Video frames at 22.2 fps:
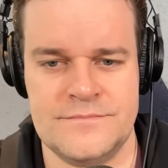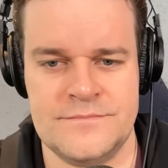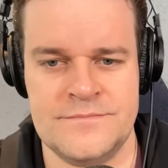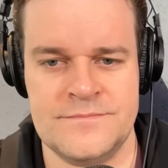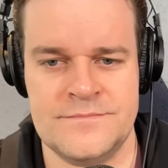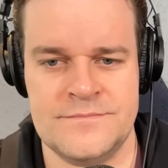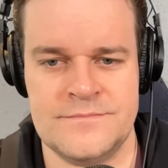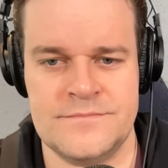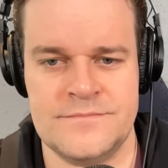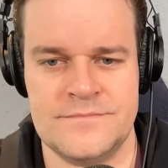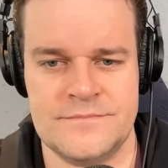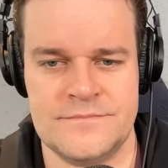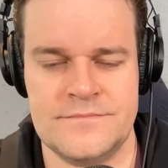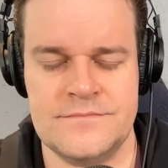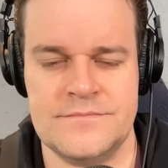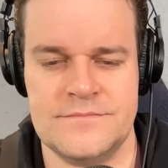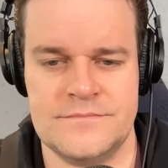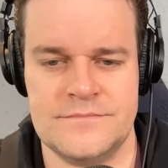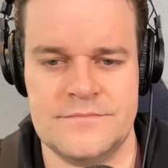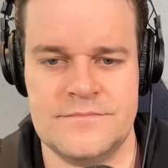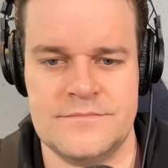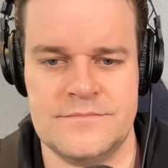
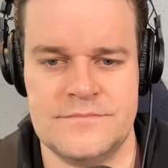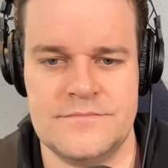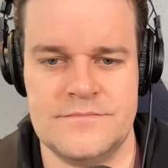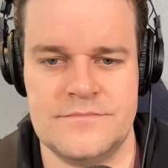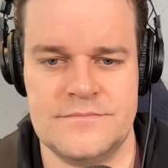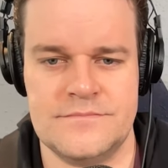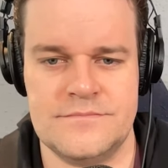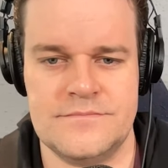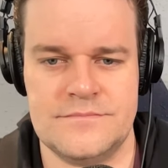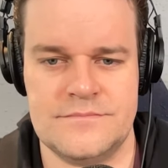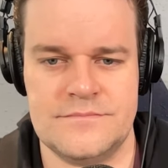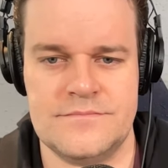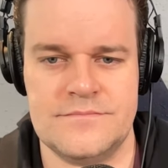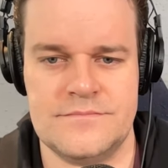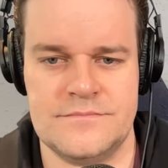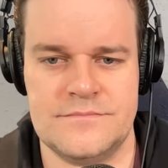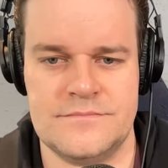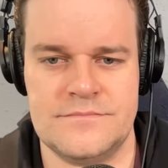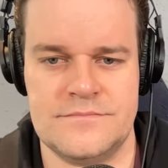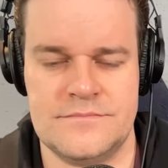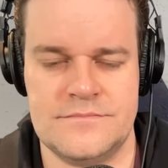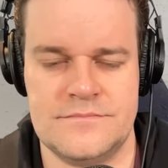
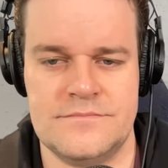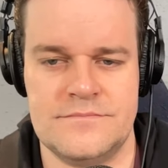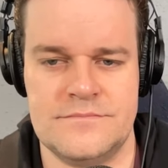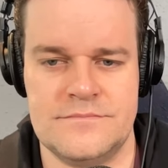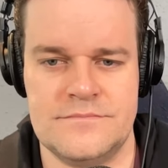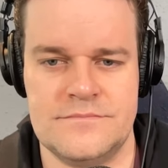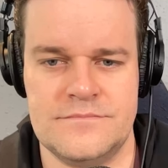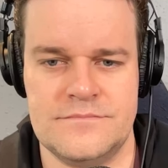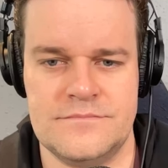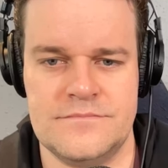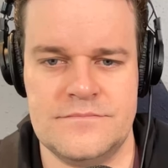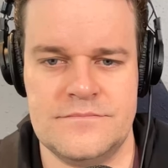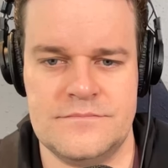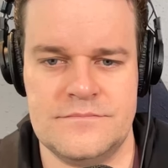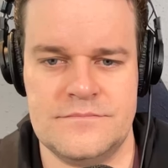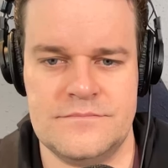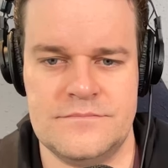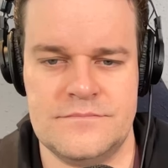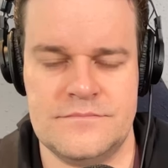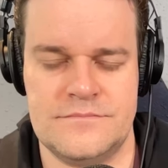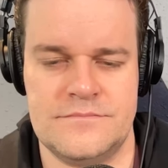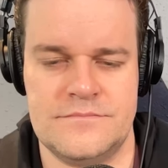
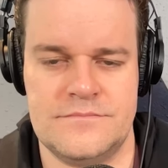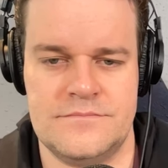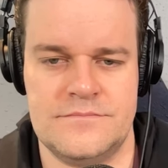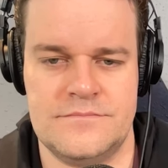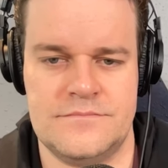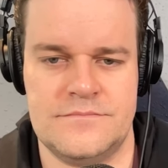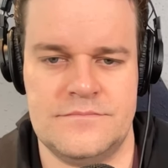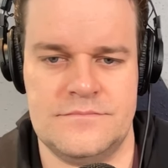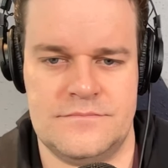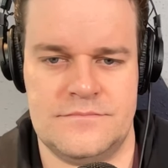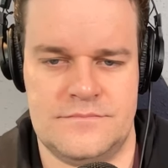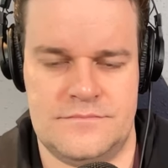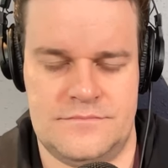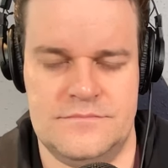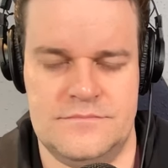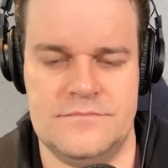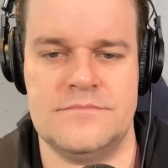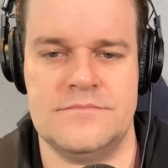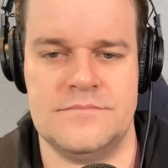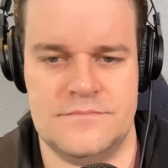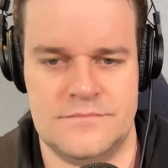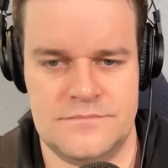
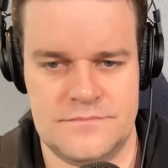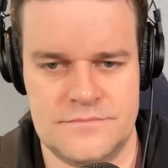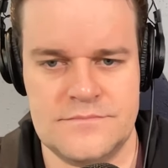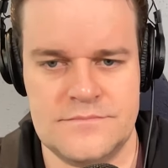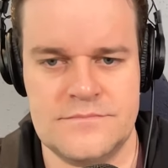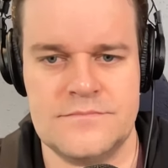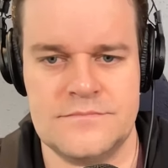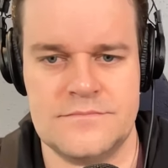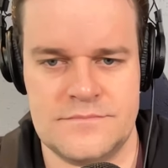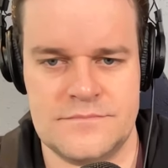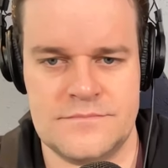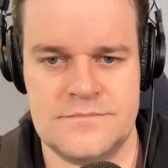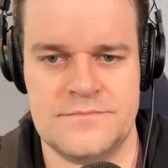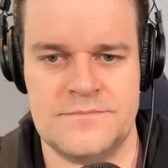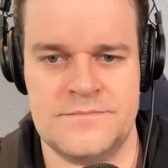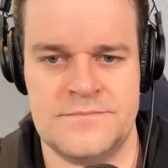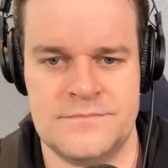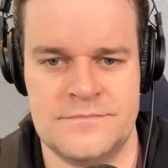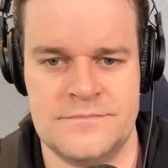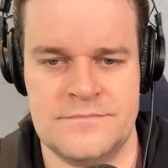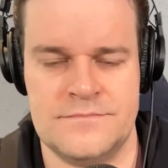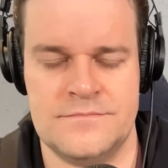
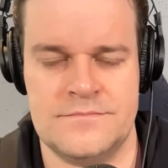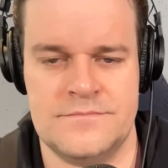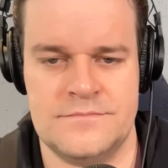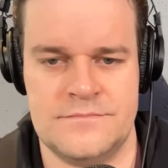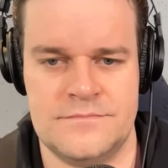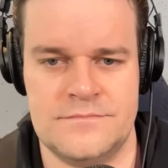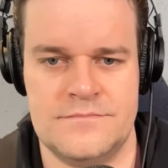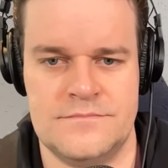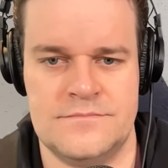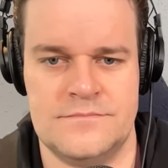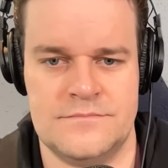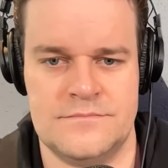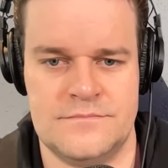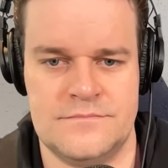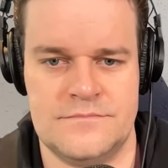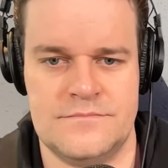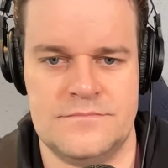(silent)